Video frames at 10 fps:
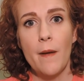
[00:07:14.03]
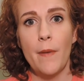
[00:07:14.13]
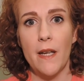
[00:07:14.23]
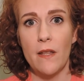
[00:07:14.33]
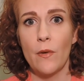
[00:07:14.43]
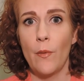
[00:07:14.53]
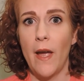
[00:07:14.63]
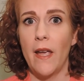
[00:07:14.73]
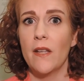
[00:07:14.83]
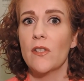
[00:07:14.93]
But either
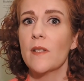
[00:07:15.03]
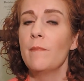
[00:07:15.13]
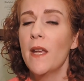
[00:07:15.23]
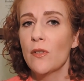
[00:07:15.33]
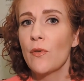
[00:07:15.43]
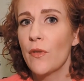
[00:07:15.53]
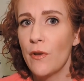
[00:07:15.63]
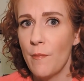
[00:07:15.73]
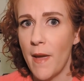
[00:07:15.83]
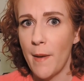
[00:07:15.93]
way, just make sure that
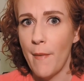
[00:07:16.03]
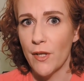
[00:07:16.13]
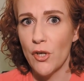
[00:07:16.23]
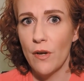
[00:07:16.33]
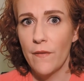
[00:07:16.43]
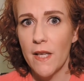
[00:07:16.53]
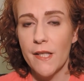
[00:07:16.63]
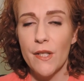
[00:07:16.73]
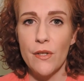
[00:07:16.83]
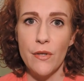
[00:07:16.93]
you make mention of
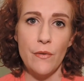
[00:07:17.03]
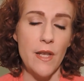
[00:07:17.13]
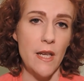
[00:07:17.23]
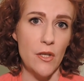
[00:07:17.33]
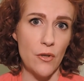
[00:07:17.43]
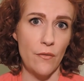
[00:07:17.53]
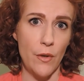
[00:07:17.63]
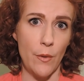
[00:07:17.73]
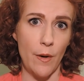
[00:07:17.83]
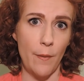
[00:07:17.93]
this to the
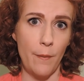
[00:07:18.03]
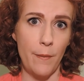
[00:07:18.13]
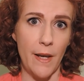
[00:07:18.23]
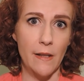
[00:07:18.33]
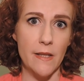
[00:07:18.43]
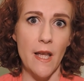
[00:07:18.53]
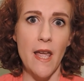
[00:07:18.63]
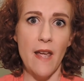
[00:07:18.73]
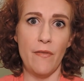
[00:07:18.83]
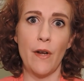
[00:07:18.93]
interviewer, because
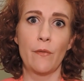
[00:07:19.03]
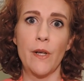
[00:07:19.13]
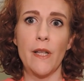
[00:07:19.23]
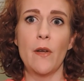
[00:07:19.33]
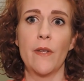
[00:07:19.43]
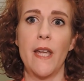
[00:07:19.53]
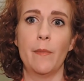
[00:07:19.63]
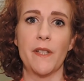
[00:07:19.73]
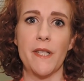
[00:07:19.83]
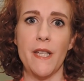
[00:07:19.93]
if they're really only
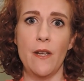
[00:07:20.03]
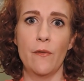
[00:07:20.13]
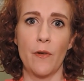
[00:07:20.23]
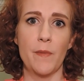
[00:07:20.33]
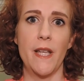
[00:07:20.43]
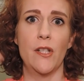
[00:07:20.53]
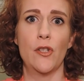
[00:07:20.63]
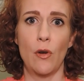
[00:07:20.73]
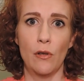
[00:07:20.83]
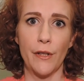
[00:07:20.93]
able to see you from, say,
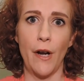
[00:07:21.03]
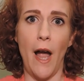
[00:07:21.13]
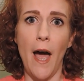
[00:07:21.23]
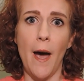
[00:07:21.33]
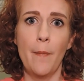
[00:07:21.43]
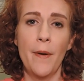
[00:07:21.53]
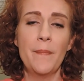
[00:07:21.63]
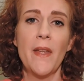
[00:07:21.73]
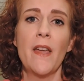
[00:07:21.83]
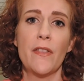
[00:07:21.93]
shoulder up,
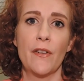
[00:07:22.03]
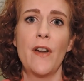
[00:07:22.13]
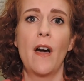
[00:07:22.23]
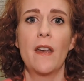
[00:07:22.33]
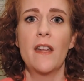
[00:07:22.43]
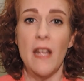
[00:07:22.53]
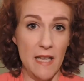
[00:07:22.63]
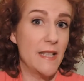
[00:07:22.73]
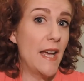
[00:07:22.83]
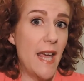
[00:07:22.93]

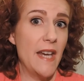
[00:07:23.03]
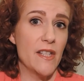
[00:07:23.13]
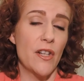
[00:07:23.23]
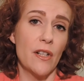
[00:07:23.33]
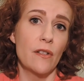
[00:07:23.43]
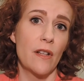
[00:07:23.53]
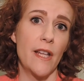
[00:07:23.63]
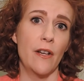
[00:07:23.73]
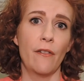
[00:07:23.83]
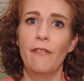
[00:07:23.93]
it's going to look
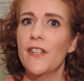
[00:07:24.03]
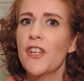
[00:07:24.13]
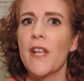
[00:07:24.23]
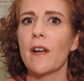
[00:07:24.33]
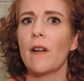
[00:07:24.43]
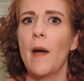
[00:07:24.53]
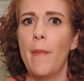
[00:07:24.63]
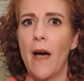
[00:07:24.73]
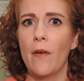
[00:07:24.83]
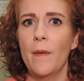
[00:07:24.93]
like you're fidgeting
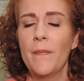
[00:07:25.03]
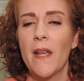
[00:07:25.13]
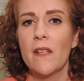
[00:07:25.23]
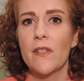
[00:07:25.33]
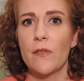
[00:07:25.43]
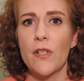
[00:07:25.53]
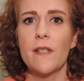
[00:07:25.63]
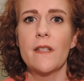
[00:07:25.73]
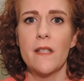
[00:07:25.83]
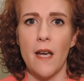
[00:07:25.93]
about. So
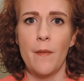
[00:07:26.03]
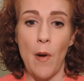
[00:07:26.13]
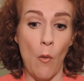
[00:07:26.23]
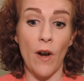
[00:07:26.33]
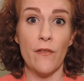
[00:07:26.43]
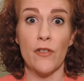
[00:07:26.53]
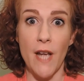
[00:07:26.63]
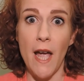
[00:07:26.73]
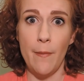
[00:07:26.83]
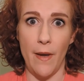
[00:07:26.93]
just, or if you're
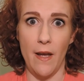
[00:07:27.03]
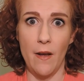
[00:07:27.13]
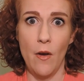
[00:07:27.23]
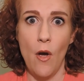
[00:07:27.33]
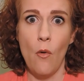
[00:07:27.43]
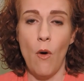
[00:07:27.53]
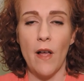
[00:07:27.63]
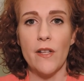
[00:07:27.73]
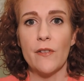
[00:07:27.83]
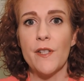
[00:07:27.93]
typing
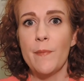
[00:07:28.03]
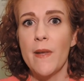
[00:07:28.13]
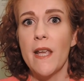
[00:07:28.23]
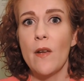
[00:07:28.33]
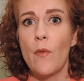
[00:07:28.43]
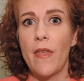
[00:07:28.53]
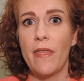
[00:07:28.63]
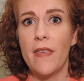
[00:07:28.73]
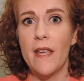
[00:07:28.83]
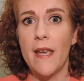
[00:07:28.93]
while you're speaking with
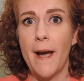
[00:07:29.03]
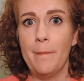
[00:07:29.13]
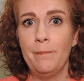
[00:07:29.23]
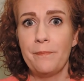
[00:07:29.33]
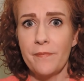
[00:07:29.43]
the